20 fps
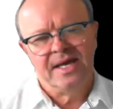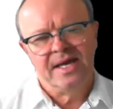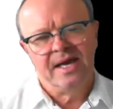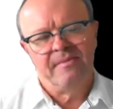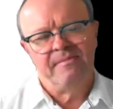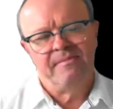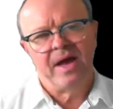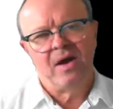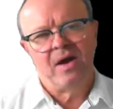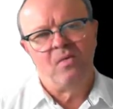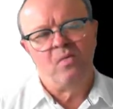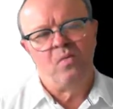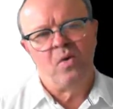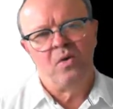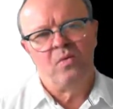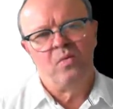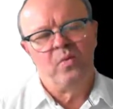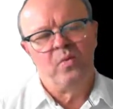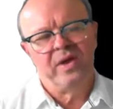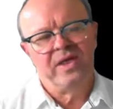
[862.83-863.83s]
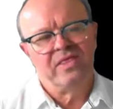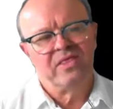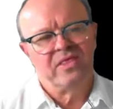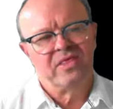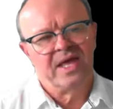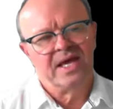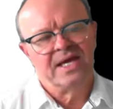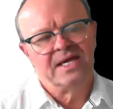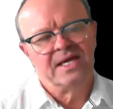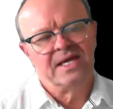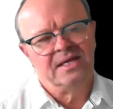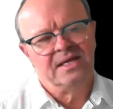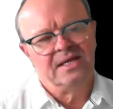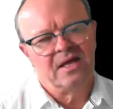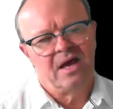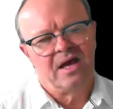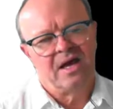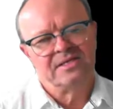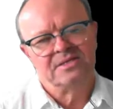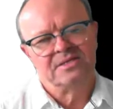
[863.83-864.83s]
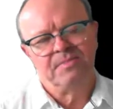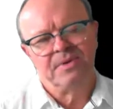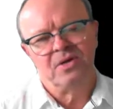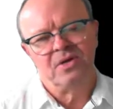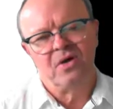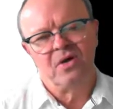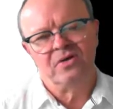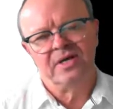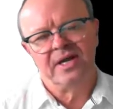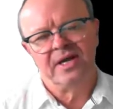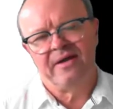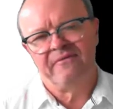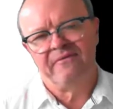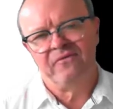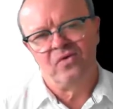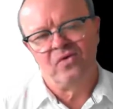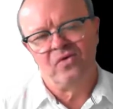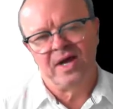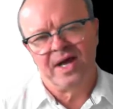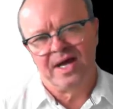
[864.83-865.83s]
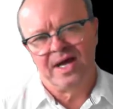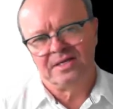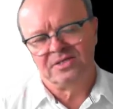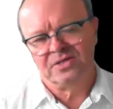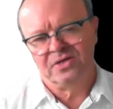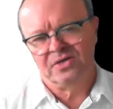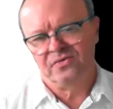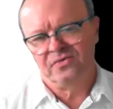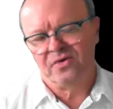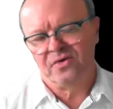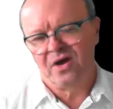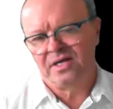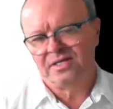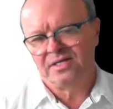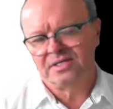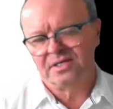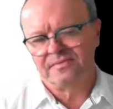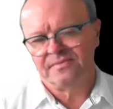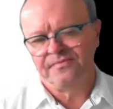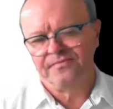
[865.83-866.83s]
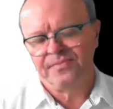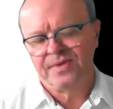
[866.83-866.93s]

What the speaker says: about what we think lies beyond our forecast horizon,